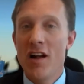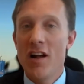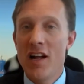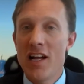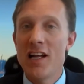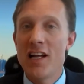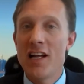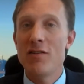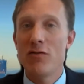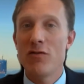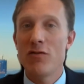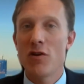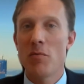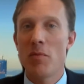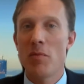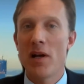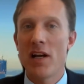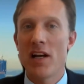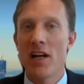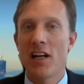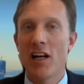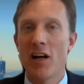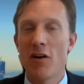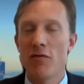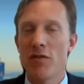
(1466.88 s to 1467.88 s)
into your
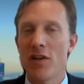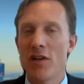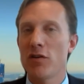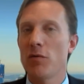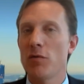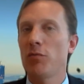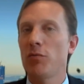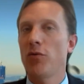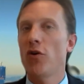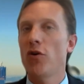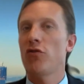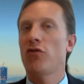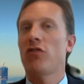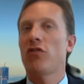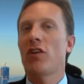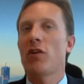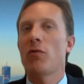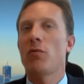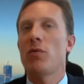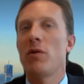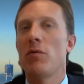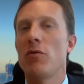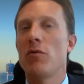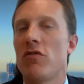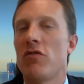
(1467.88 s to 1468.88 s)
bank account, that's a process that
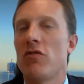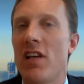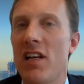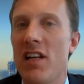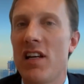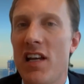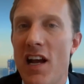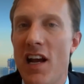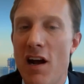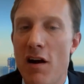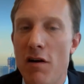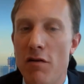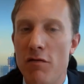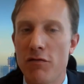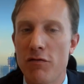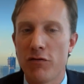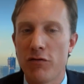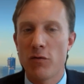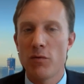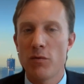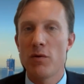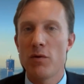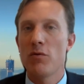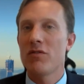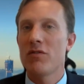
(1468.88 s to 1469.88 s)
we will take care of. So
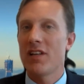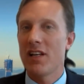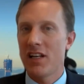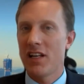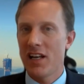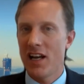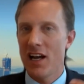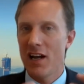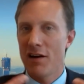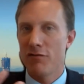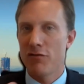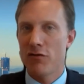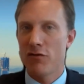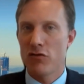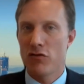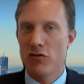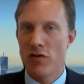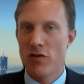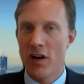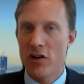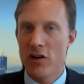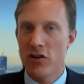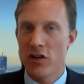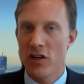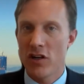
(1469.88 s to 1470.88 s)
we will take care of the
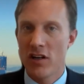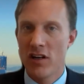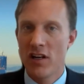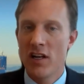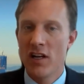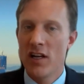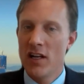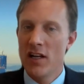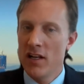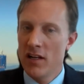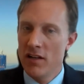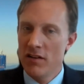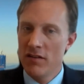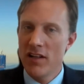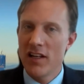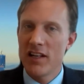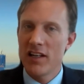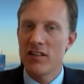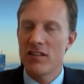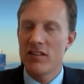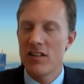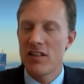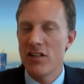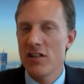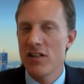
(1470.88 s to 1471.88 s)
structure that
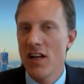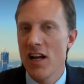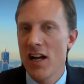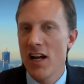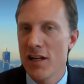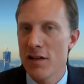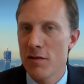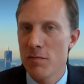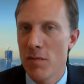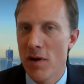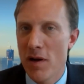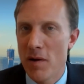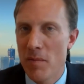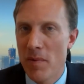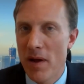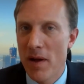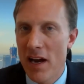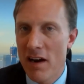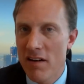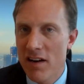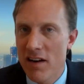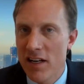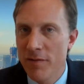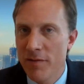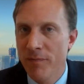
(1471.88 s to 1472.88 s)
is designed by
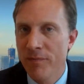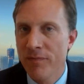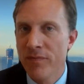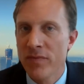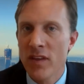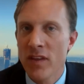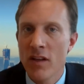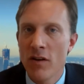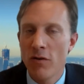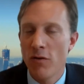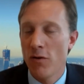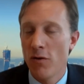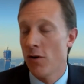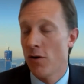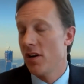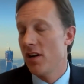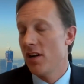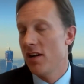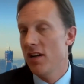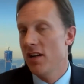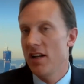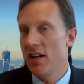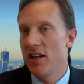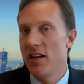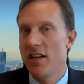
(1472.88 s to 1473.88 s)
Barry
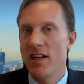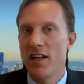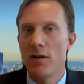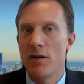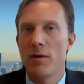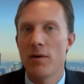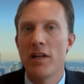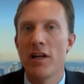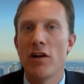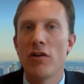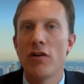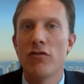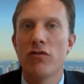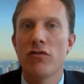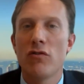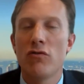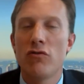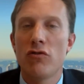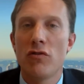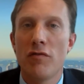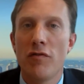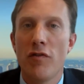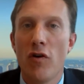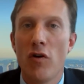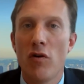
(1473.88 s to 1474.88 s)
or anyone else who's
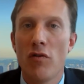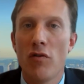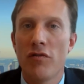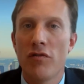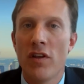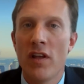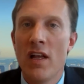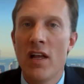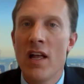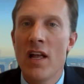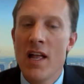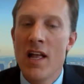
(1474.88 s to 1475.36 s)
involved.